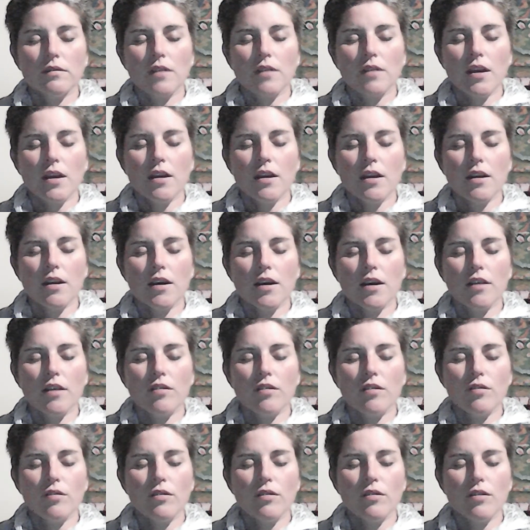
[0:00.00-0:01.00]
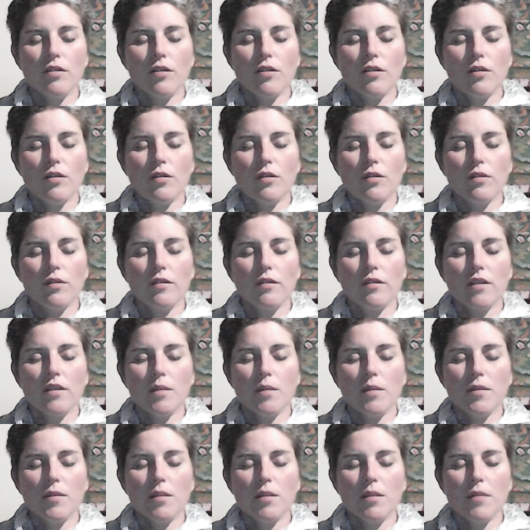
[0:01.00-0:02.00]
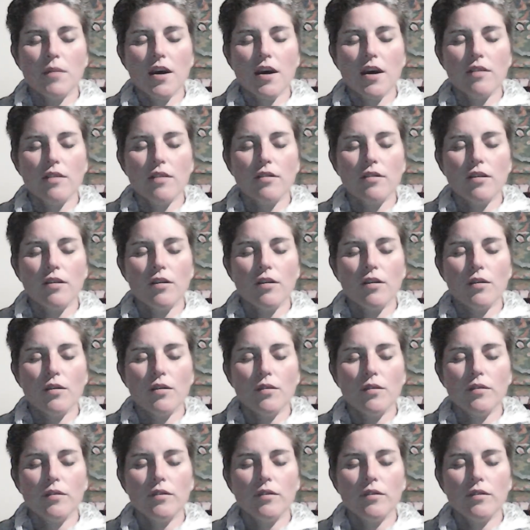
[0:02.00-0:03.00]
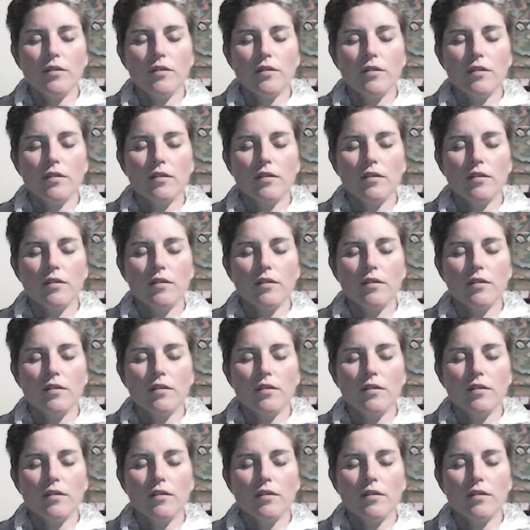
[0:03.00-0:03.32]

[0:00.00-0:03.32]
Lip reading: In and out through the nose, keeping the mouth closed.